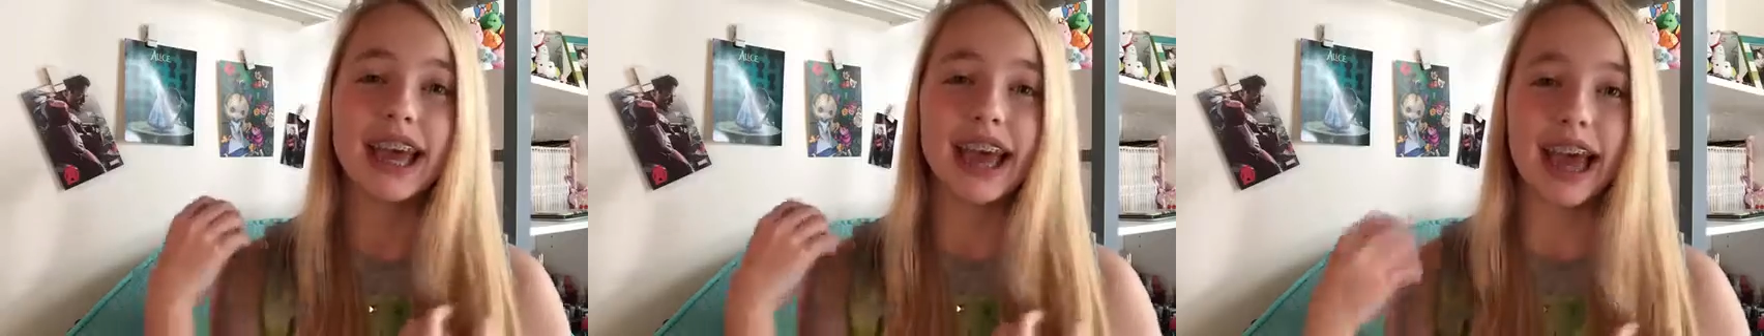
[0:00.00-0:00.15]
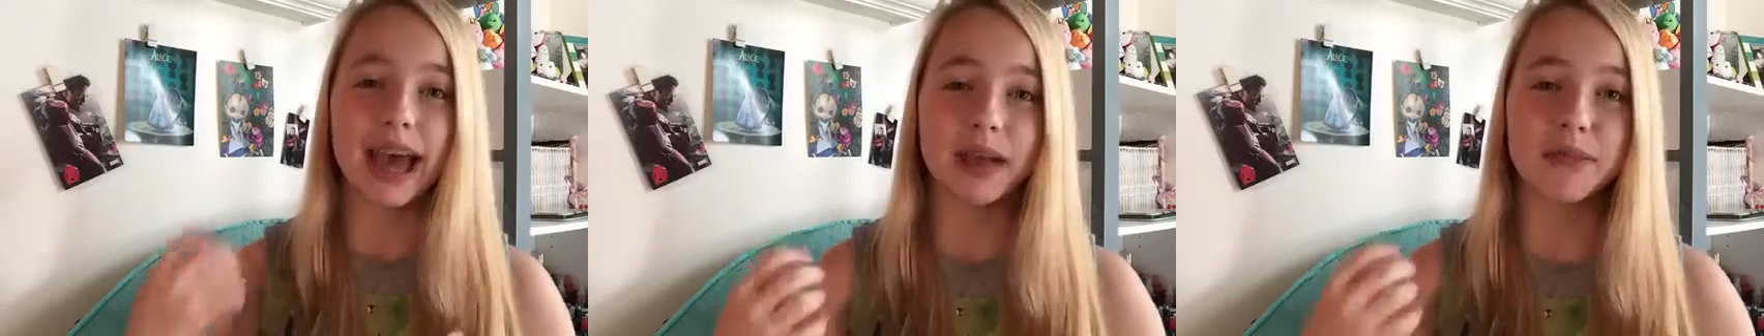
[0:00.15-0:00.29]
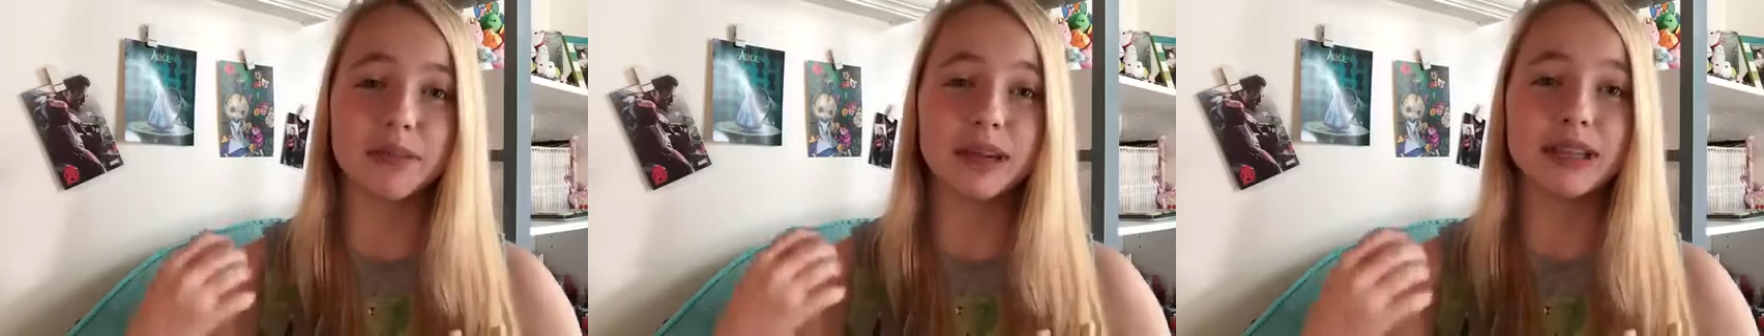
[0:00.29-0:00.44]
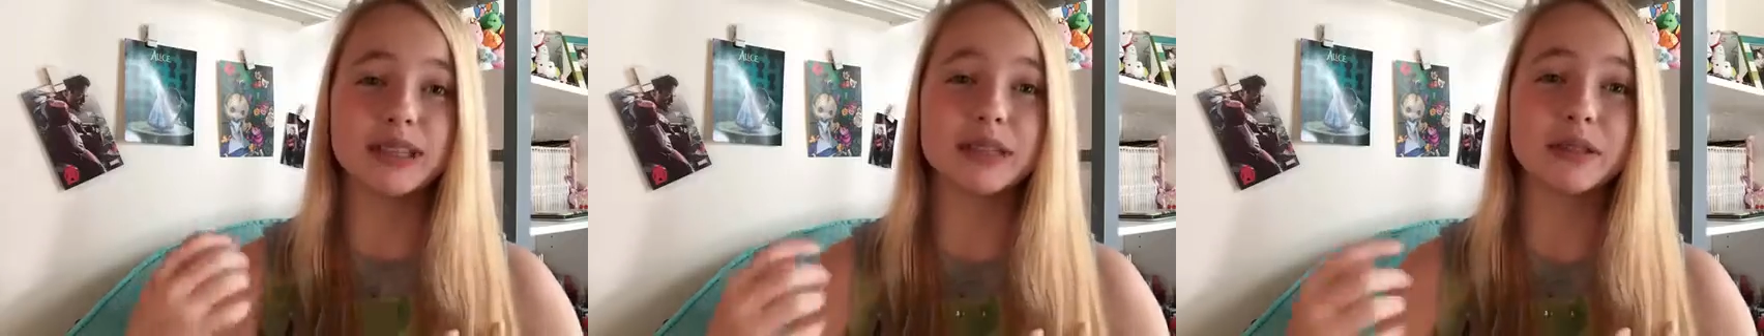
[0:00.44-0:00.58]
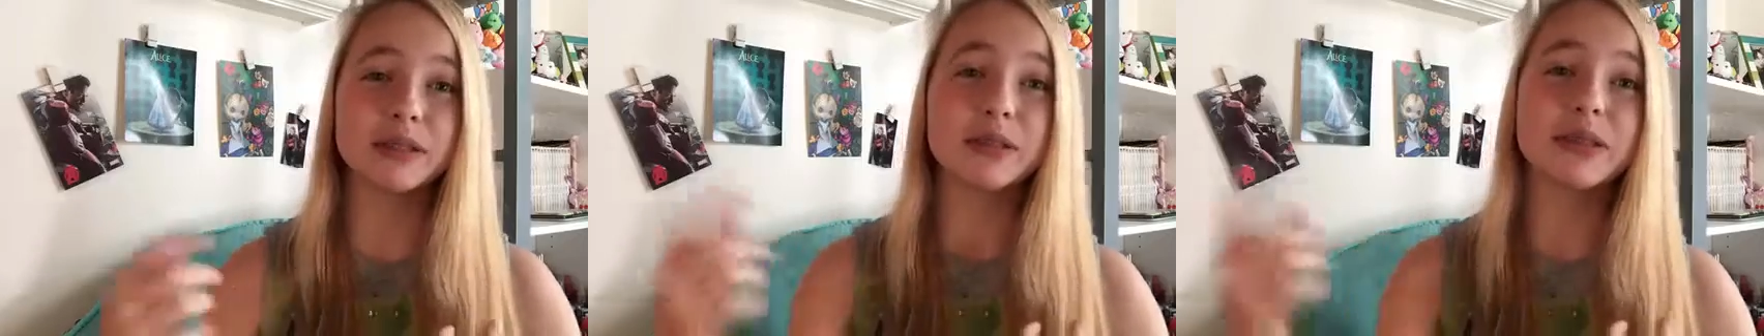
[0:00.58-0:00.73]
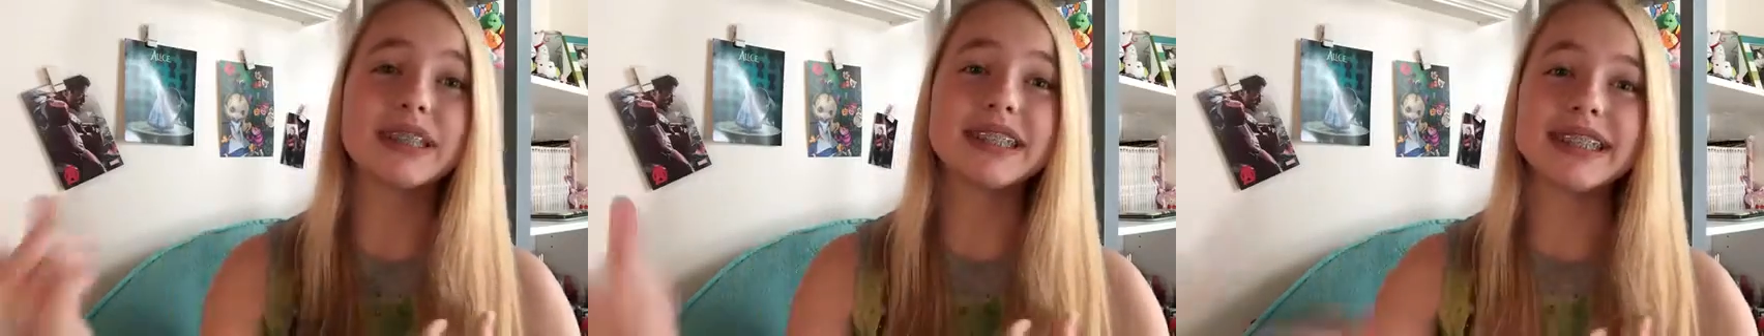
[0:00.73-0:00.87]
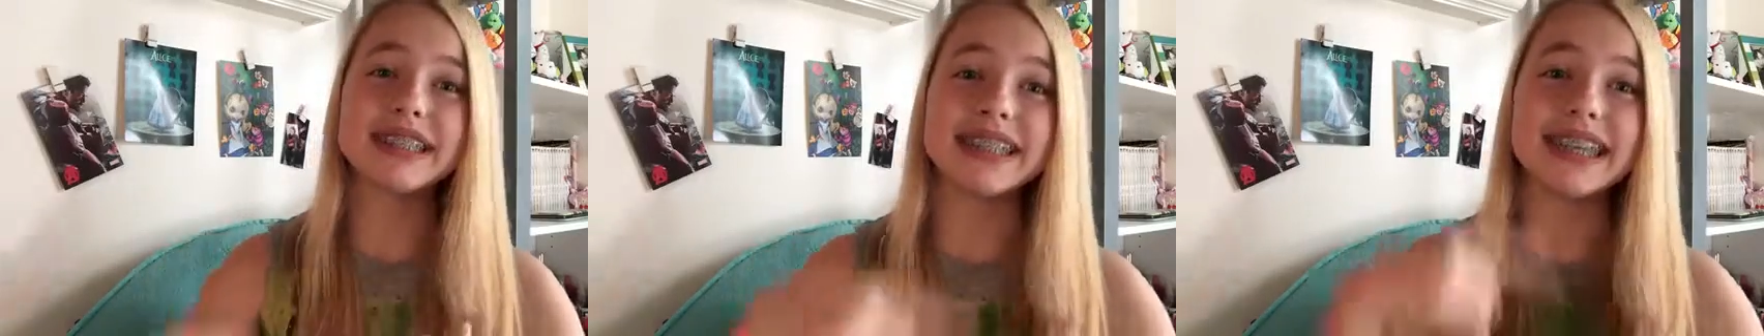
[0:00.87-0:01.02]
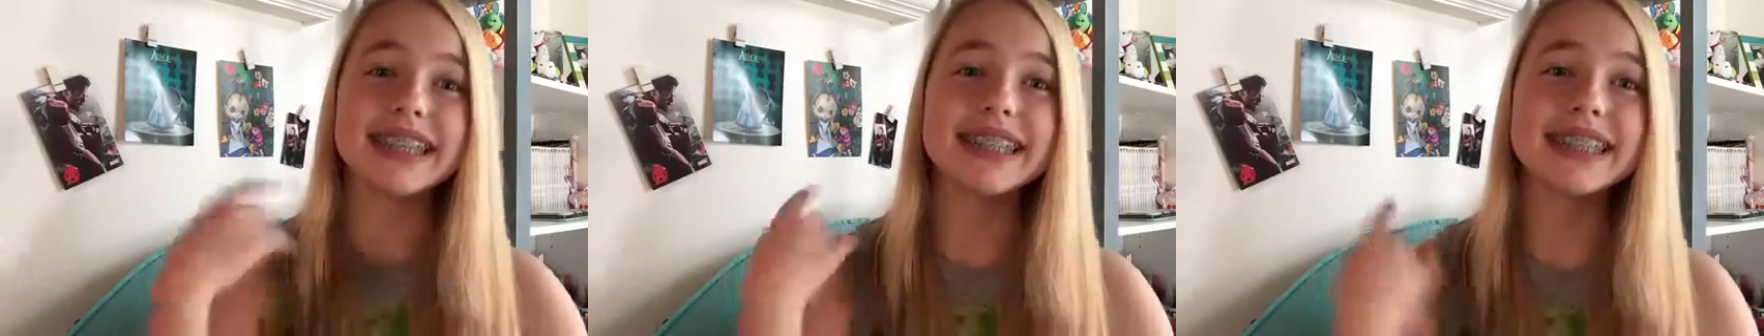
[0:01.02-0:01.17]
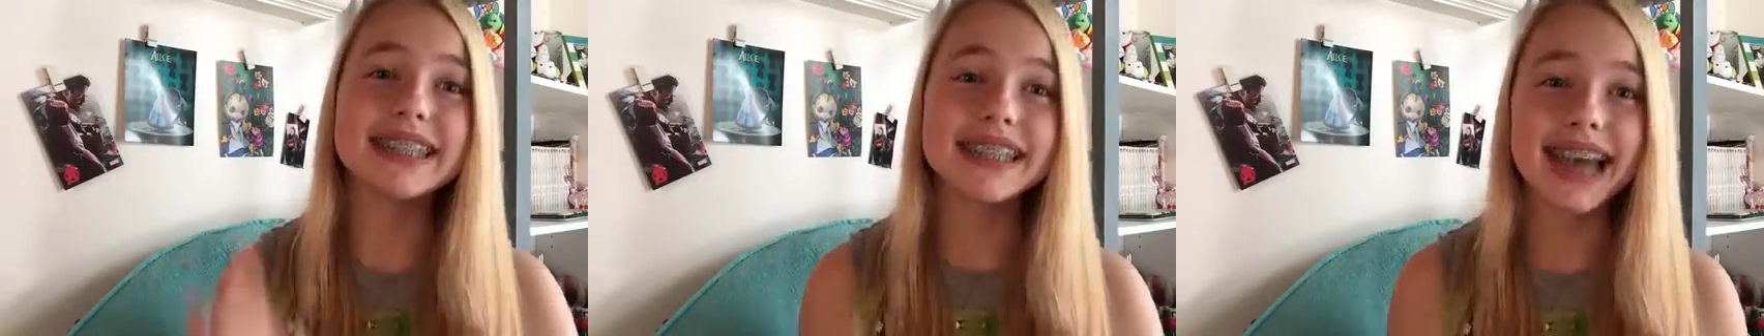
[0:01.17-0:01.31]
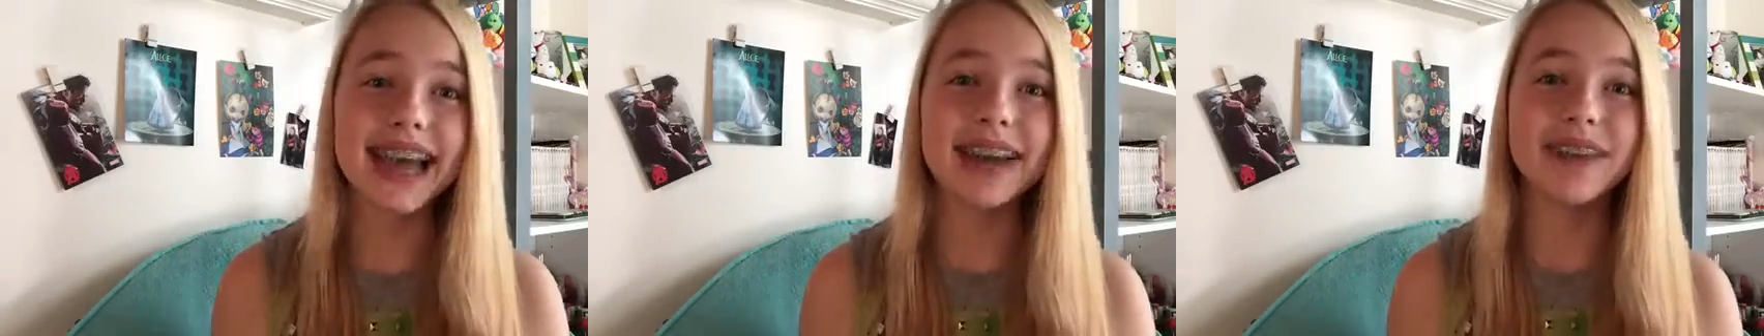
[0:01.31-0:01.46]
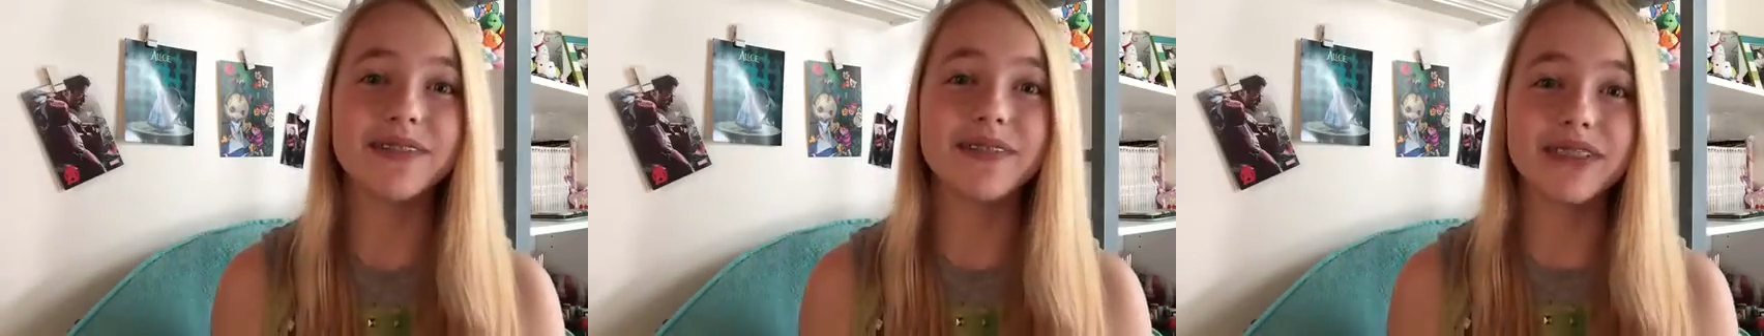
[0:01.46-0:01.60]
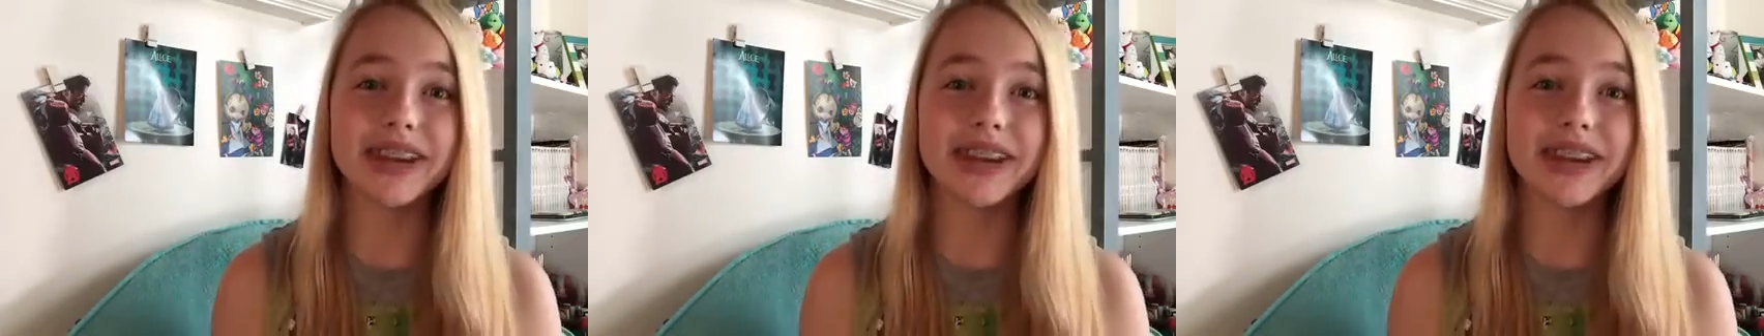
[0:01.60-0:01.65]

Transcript: at my school since that